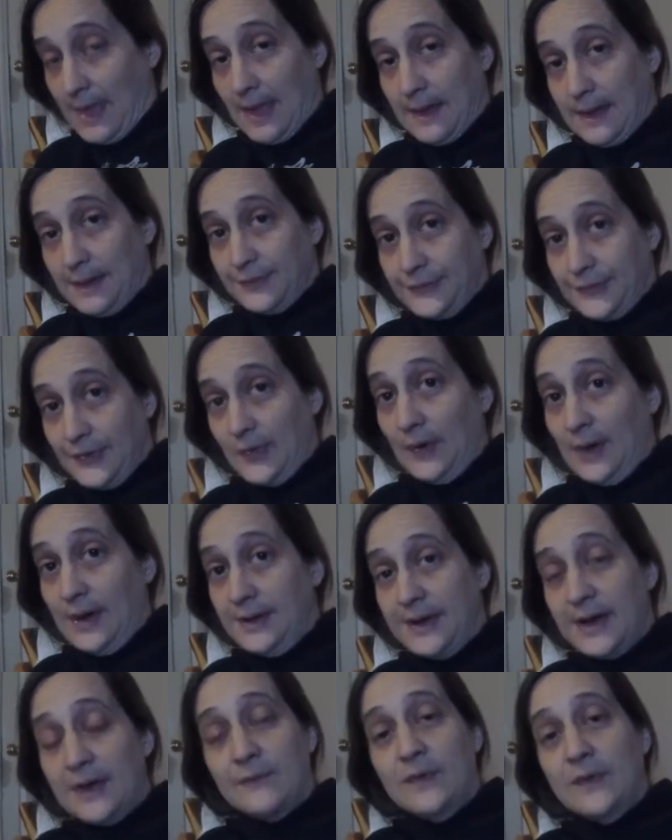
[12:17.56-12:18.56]
So I
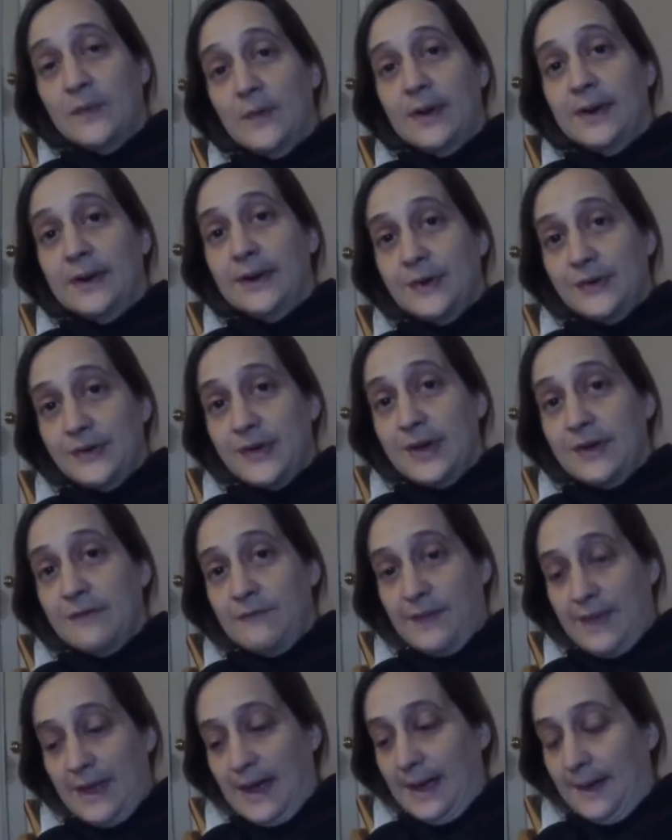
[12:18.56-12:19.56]
definitely want to achieve
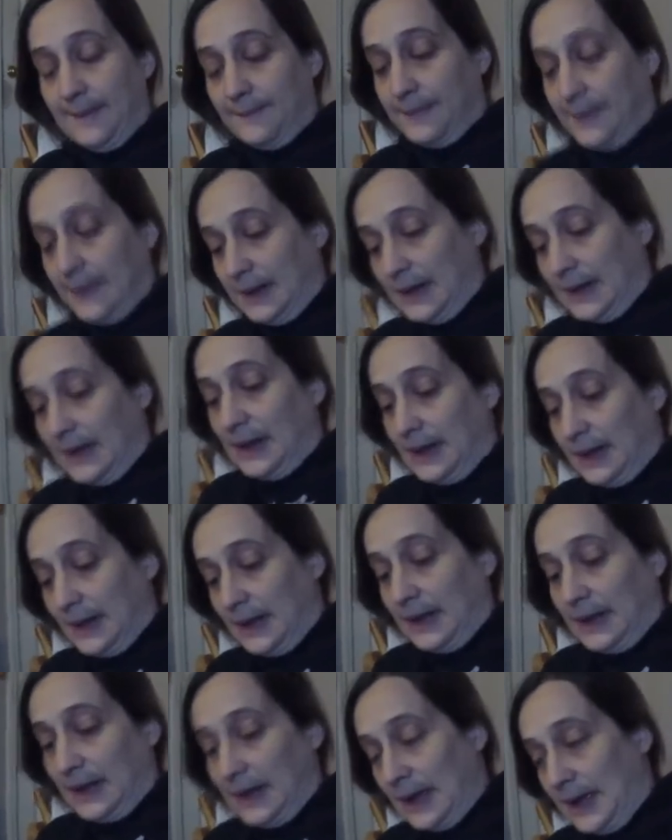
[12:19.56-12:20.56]
that.
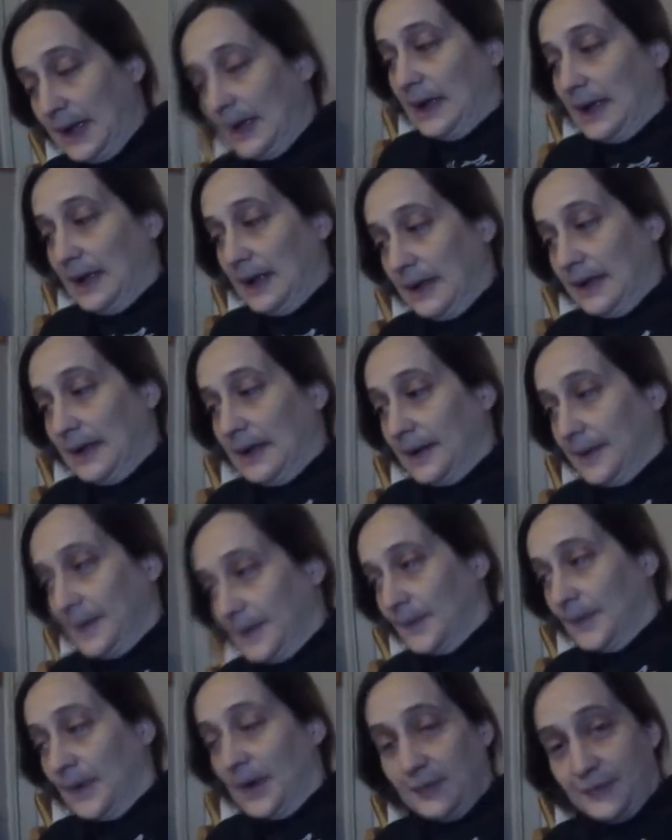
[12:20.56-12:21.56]

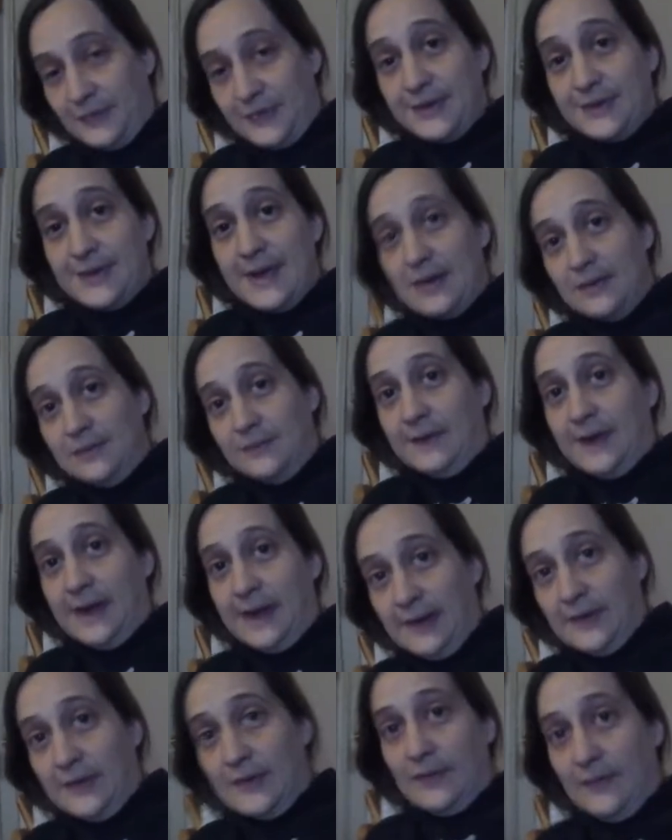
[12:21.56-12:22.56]
While she's out
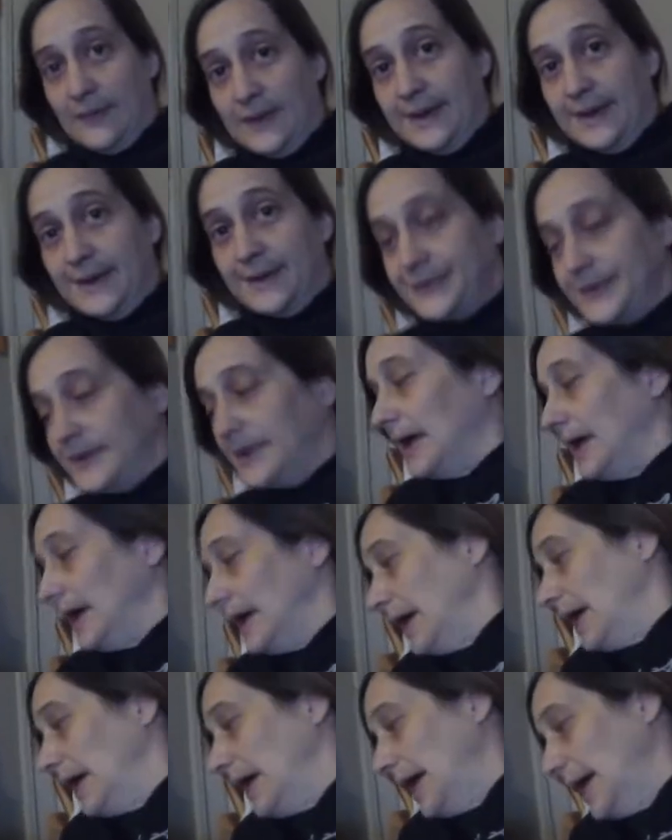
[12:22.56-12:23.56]
getting her list,
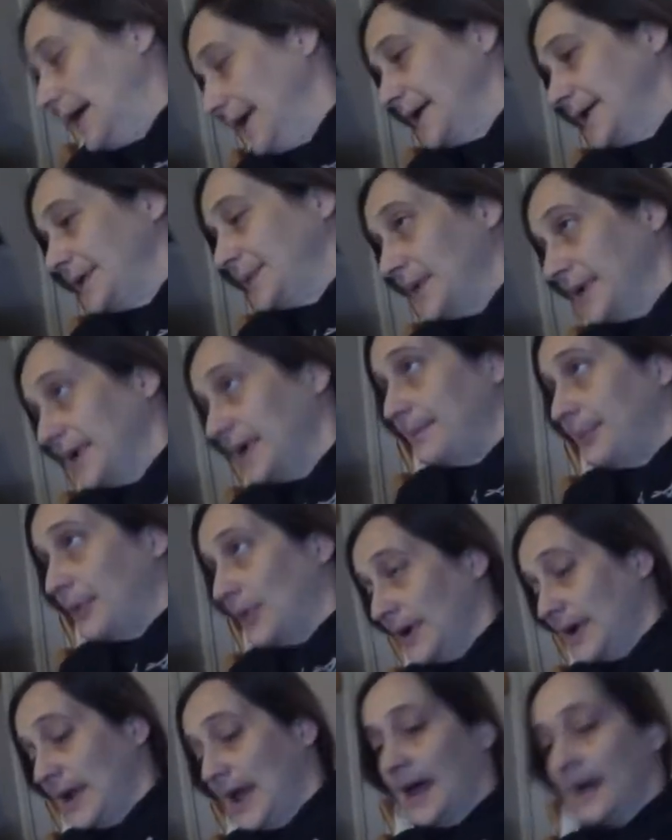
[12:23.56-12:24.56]
I just want to
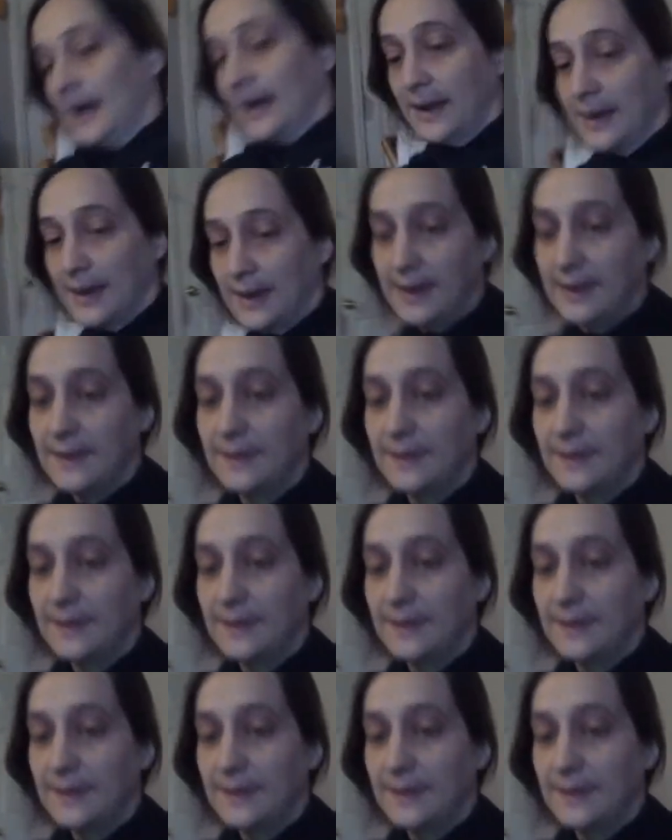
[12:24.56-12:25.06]
point out again